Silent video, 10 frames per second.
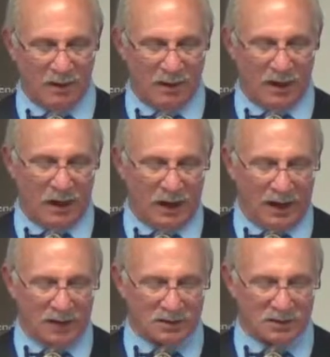I
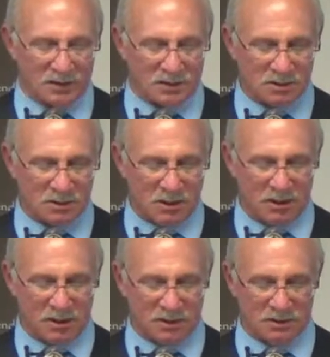ask this great
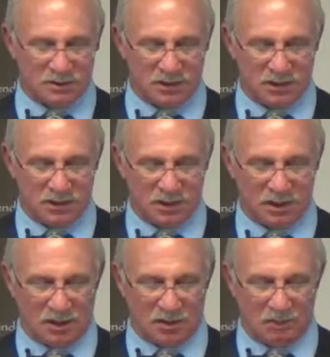unseen
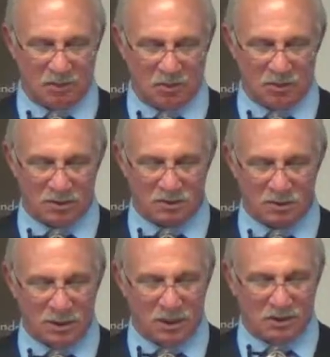healing force
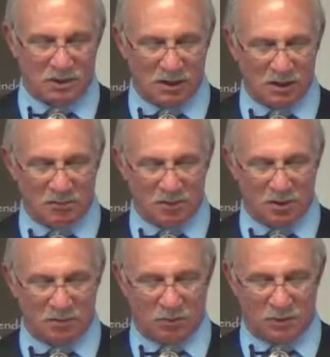to help
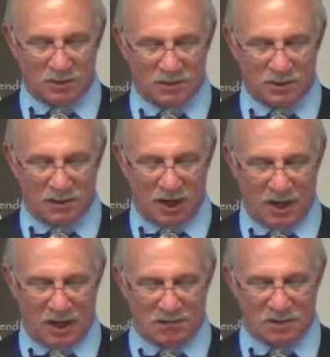both present and
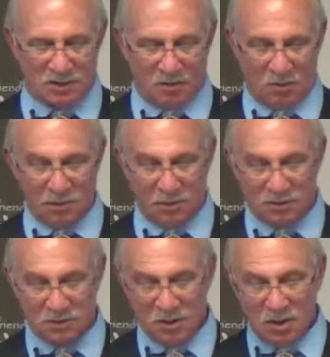absent ones